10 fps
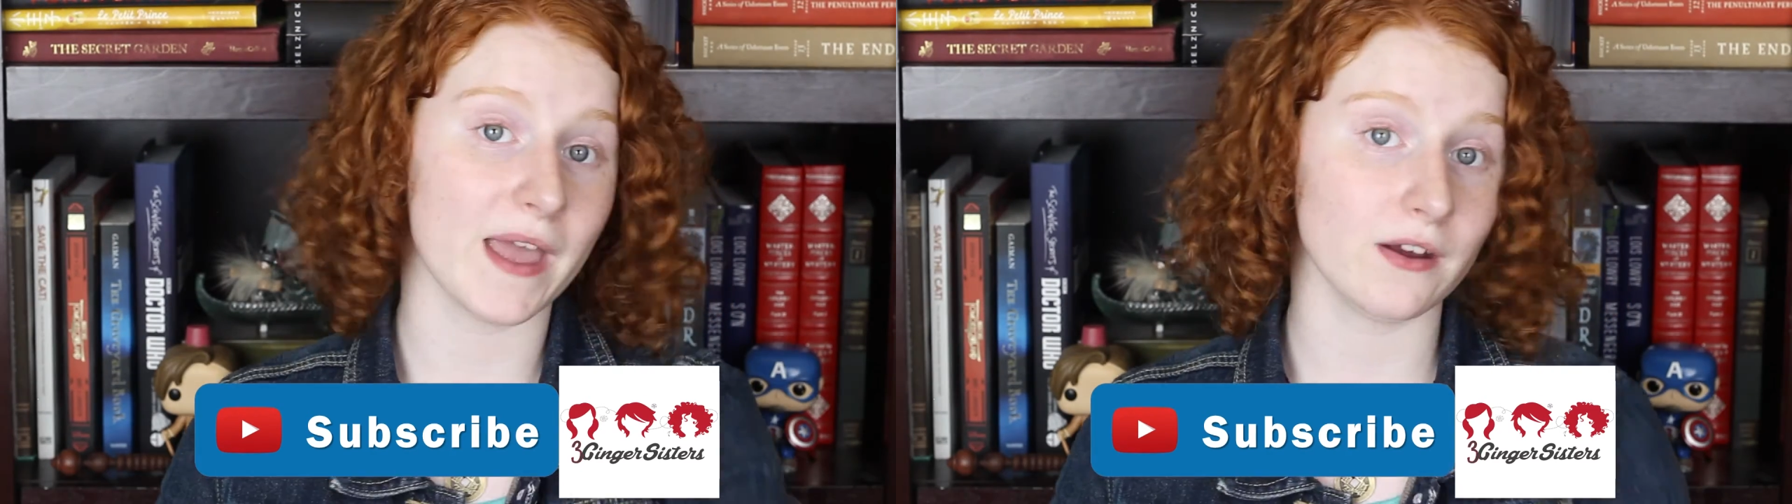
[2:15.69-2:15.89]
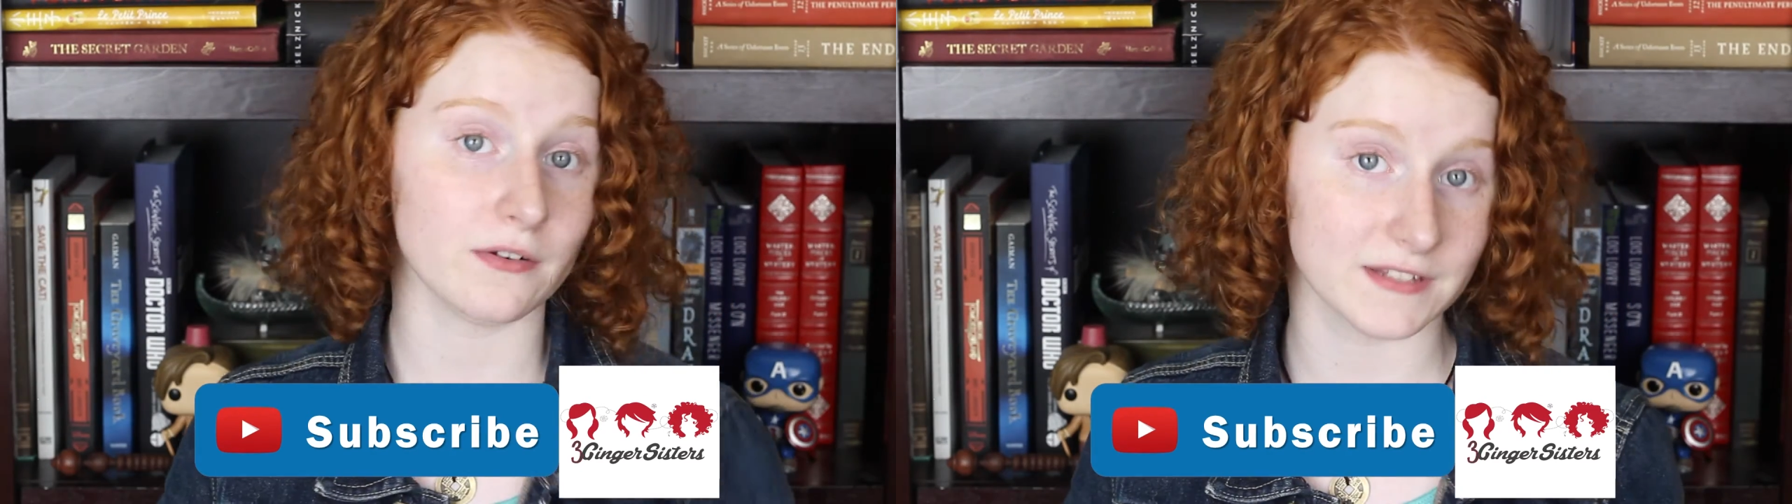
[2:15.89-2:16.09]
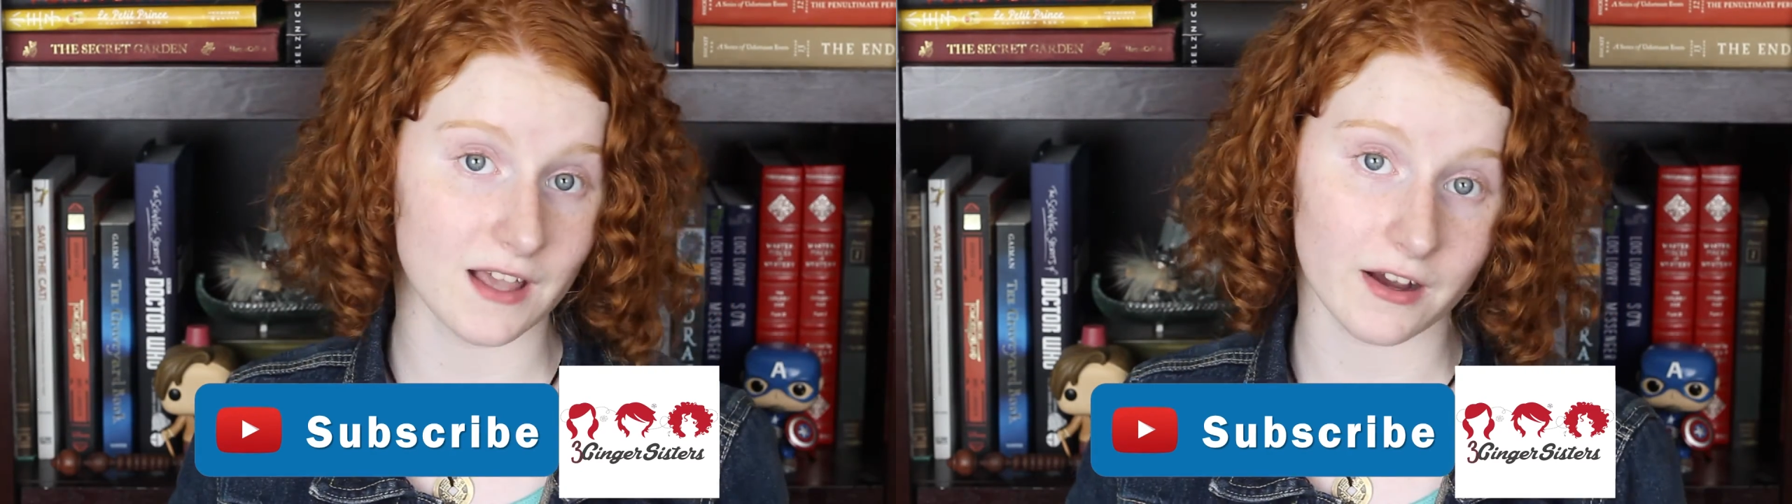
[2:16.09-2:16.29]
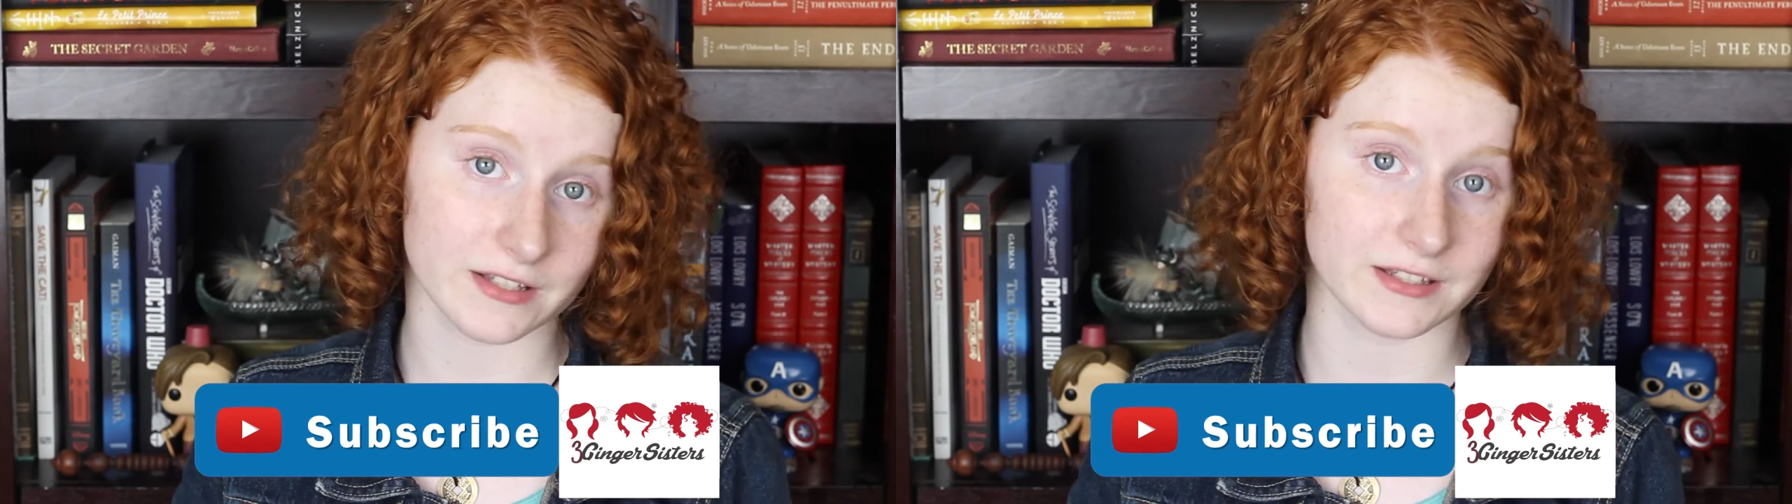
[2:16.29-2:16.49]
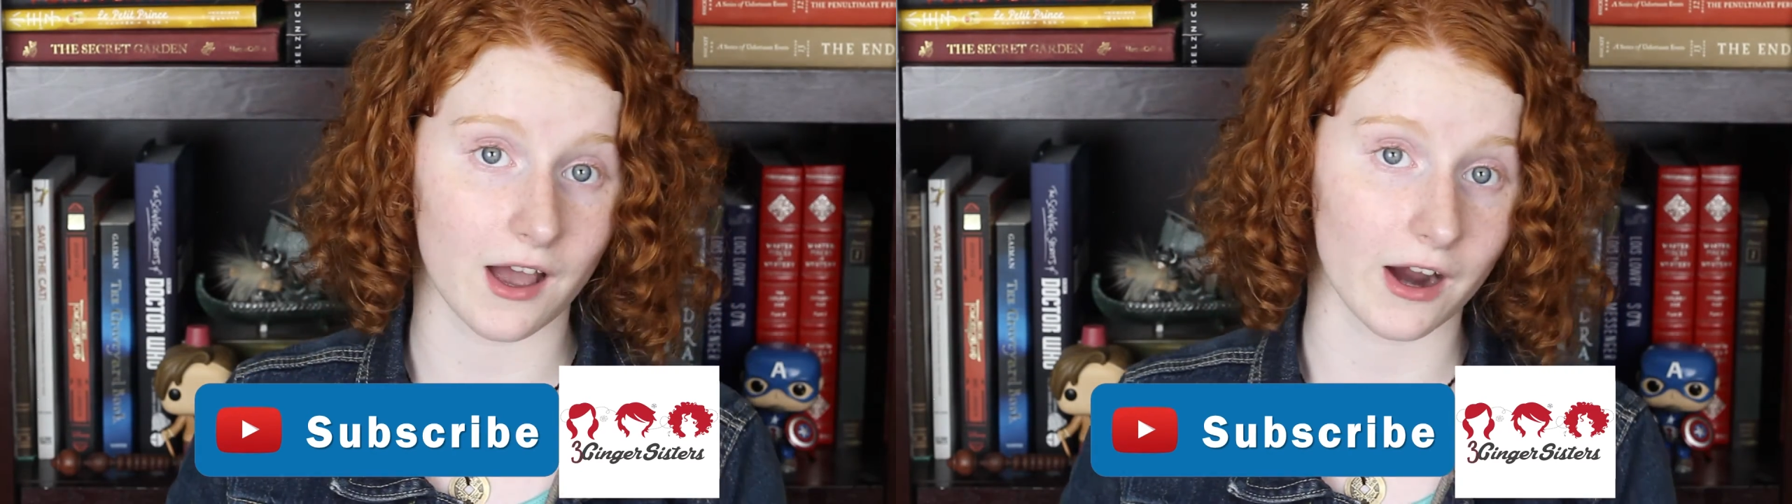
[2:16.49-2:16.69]
pair of
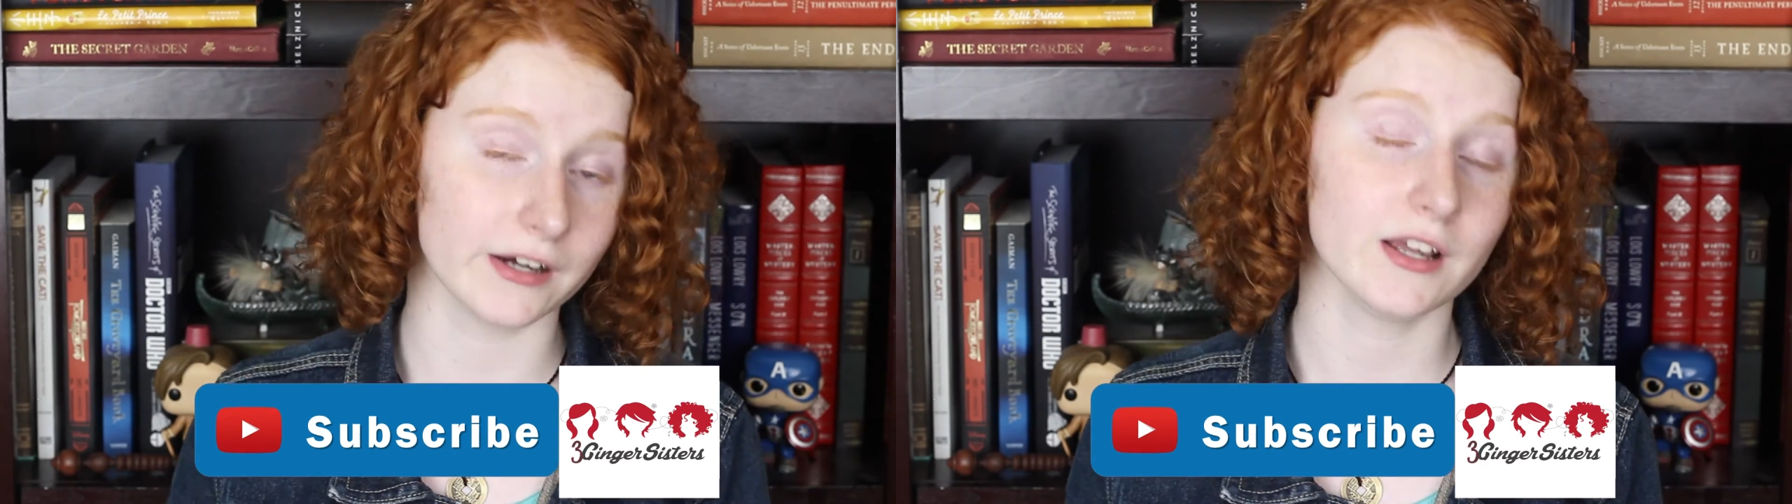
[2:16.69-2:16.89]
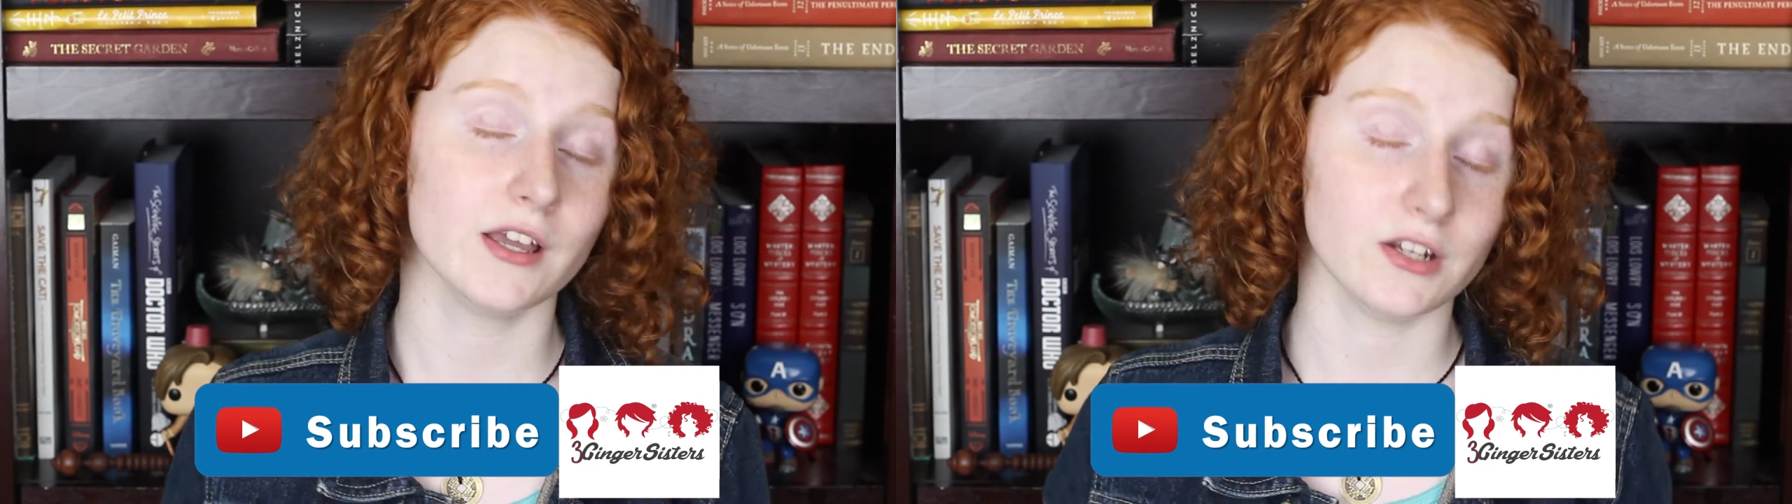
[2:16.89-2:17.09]
socks are.